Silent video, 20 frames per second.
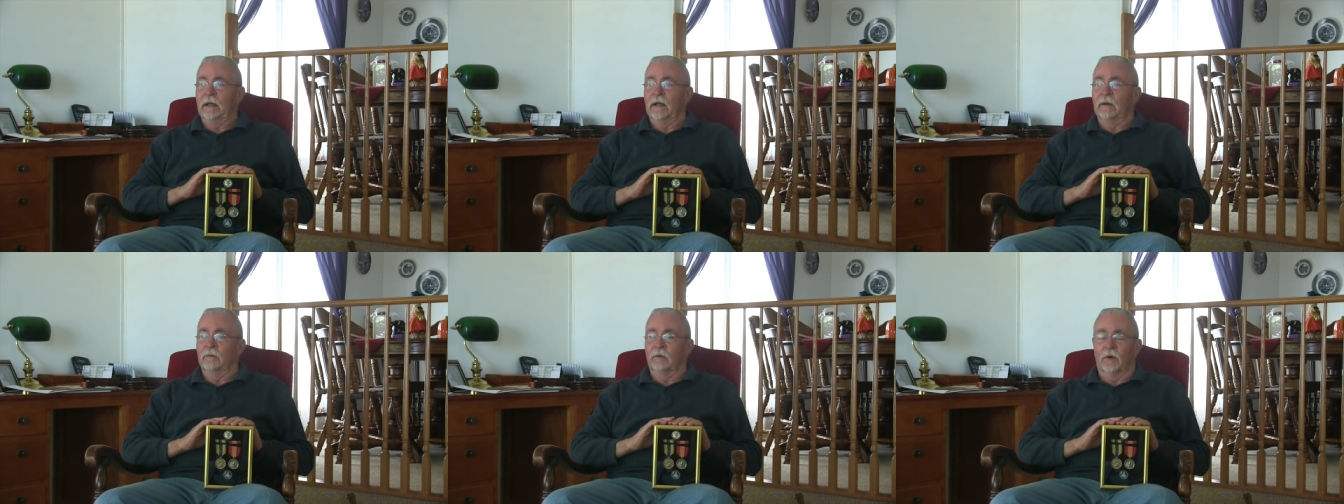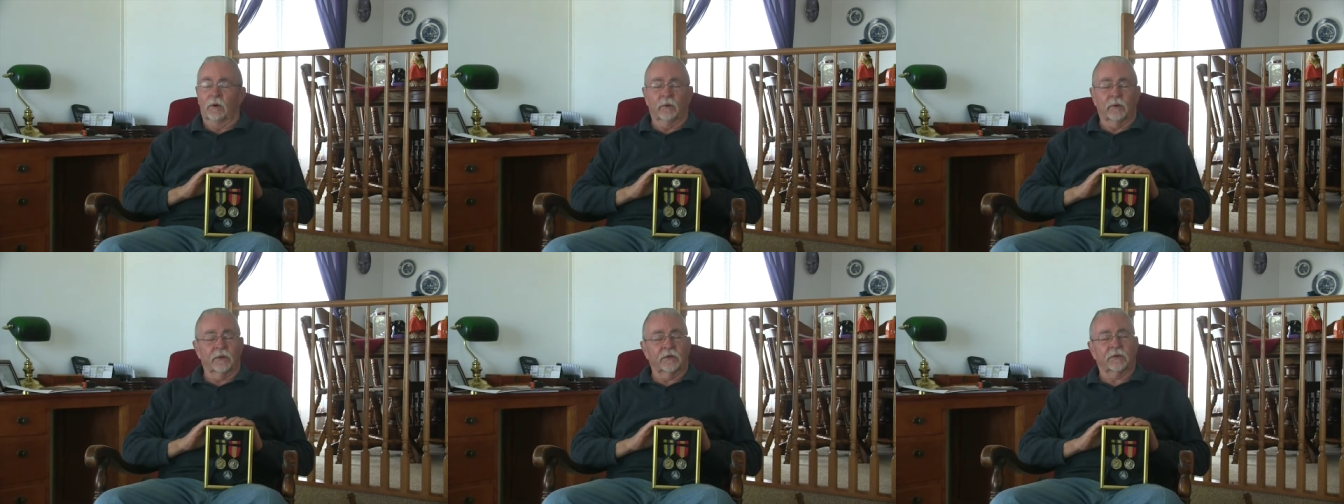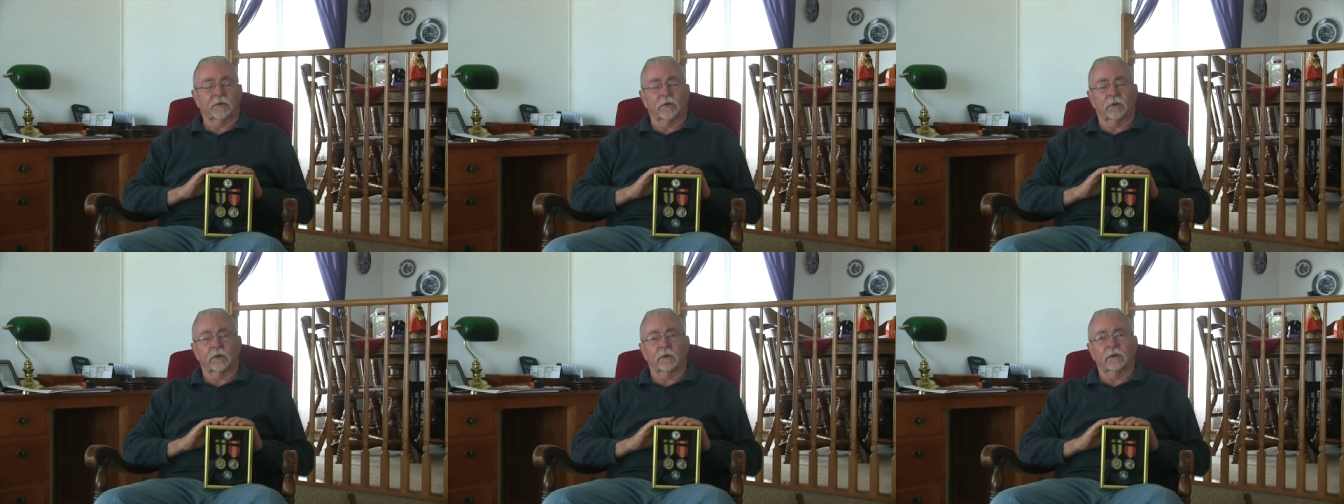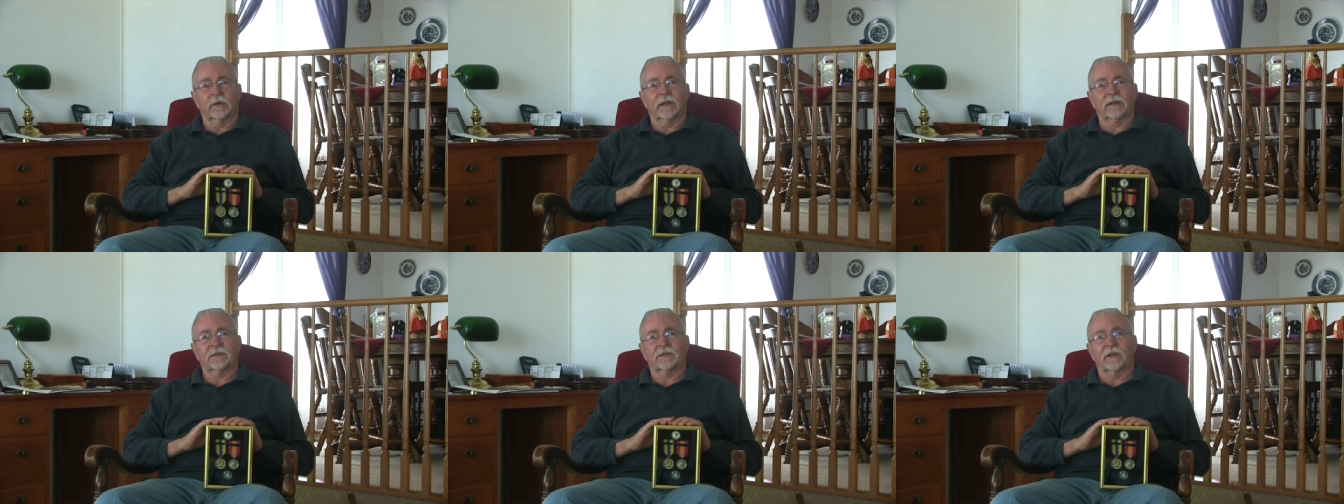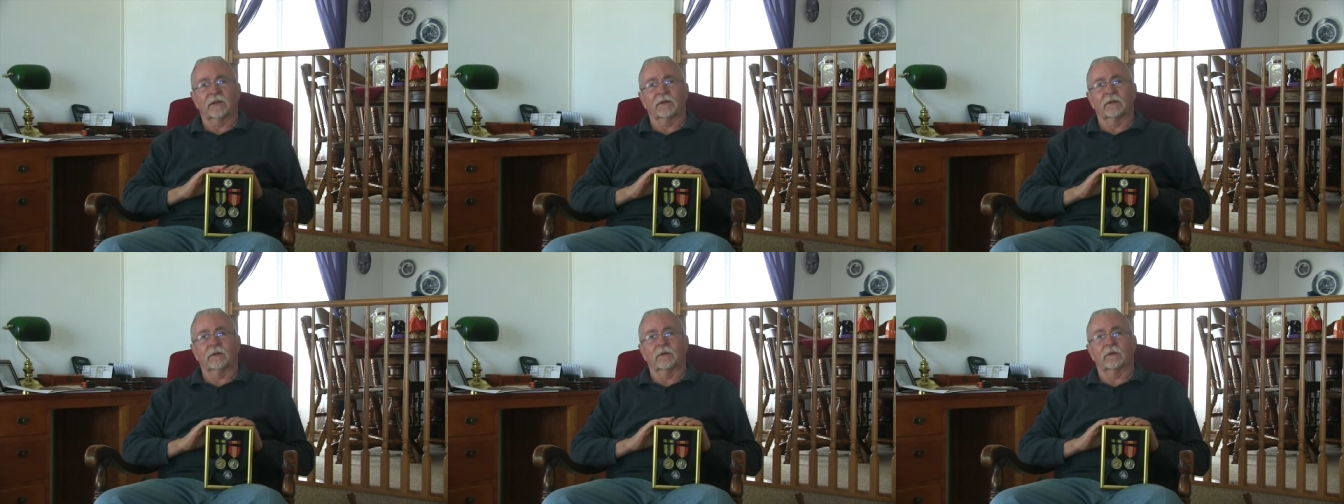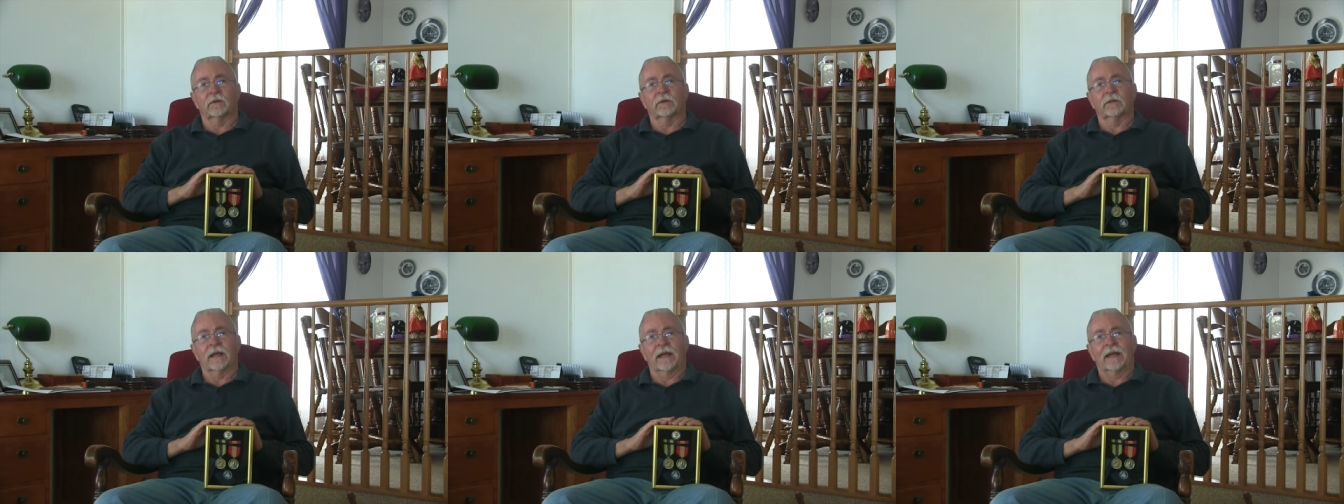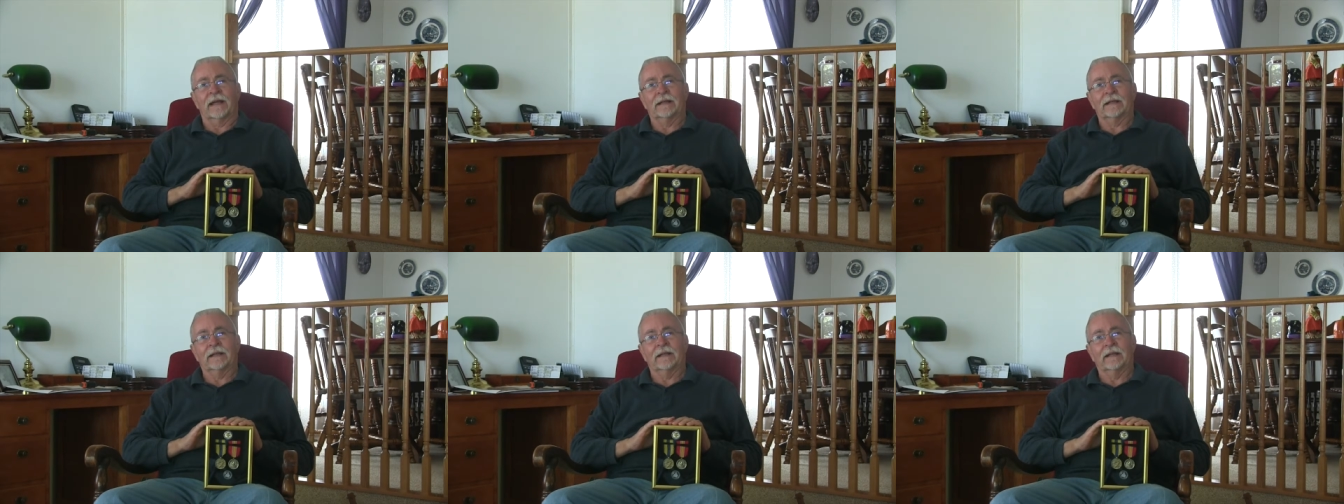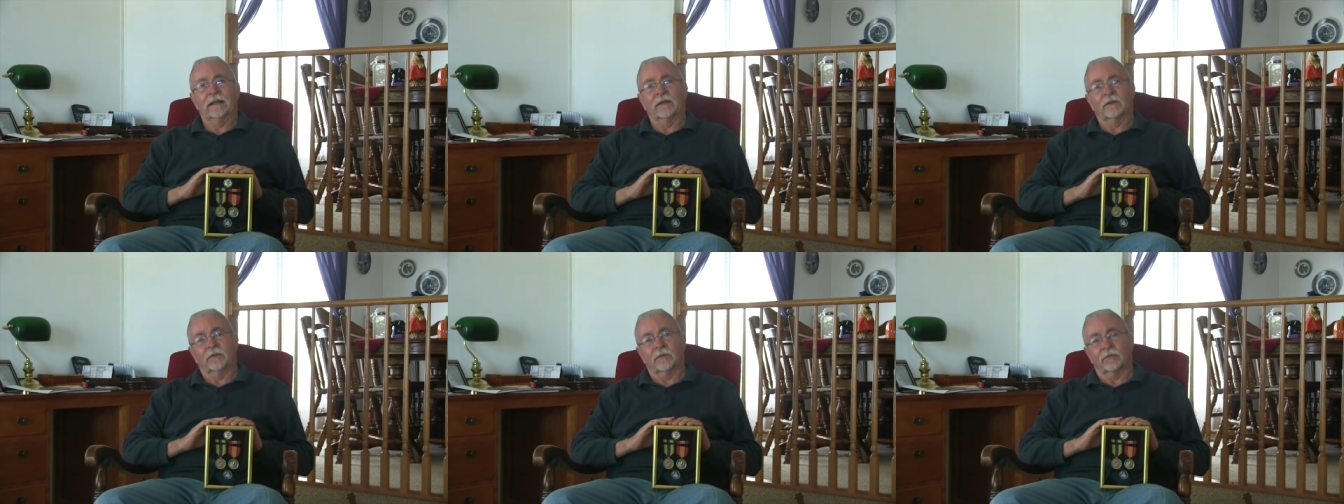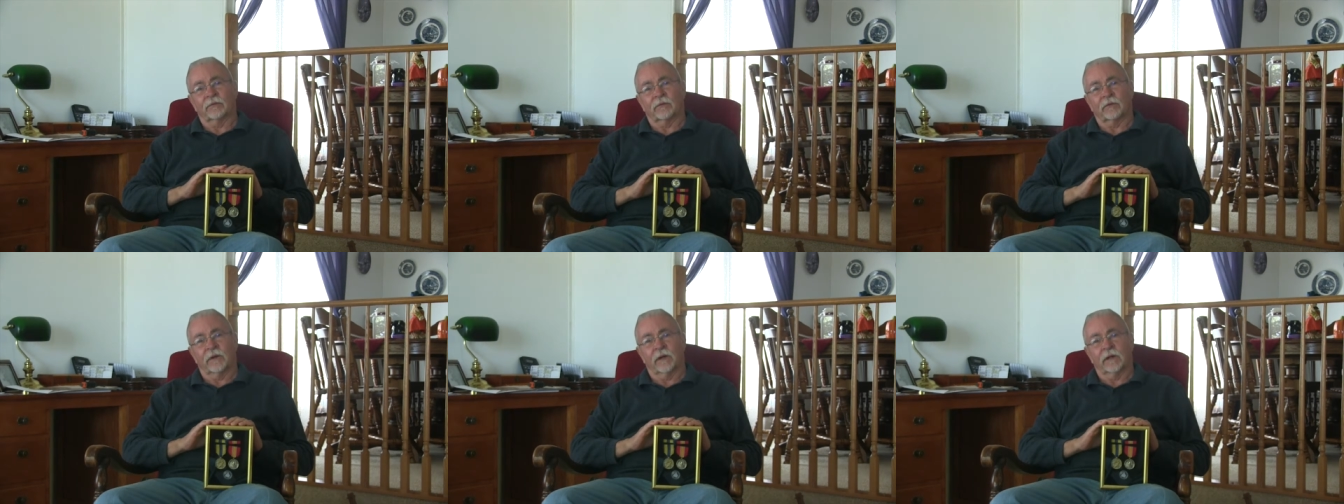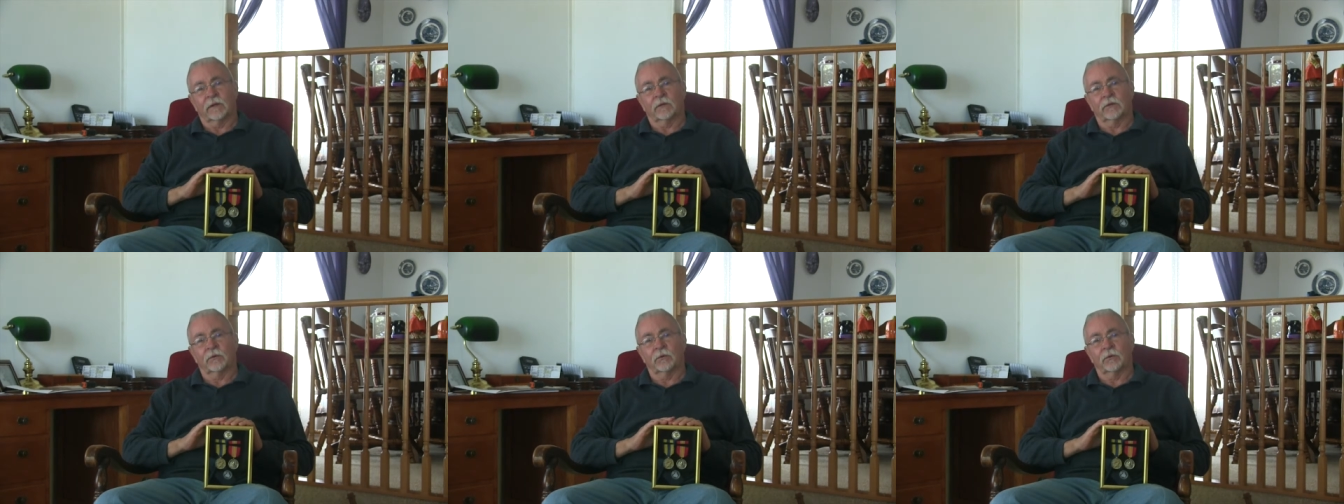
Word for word: I've always heard that Senator Donnelly is a friend